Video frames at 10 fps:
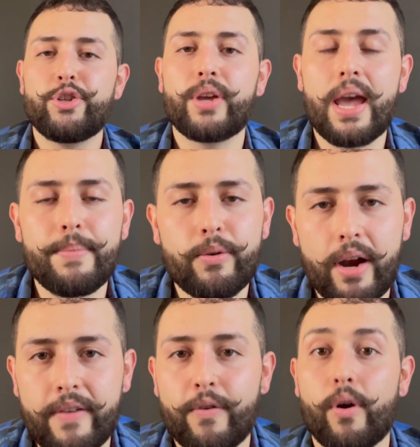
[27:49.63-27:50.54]
you can be
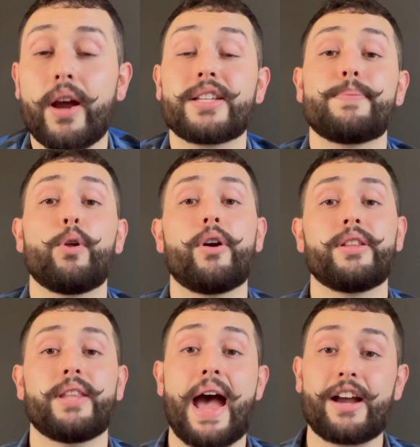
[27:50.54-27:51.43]
ready for
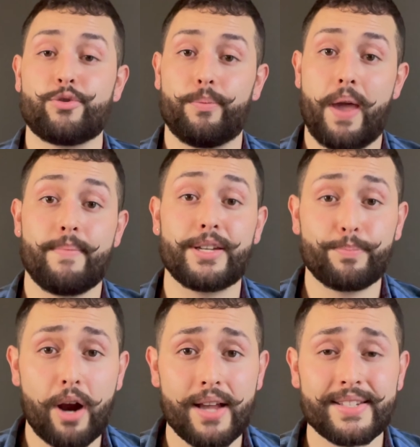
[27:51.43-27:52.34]
exploring the actual payment
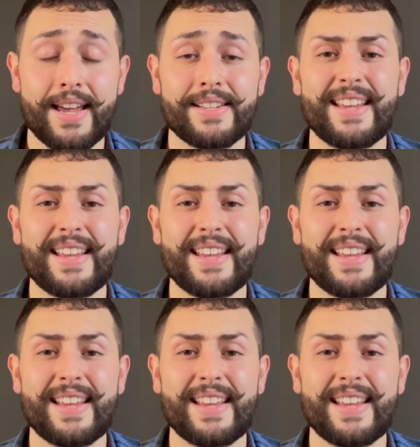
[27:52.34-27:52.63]
process,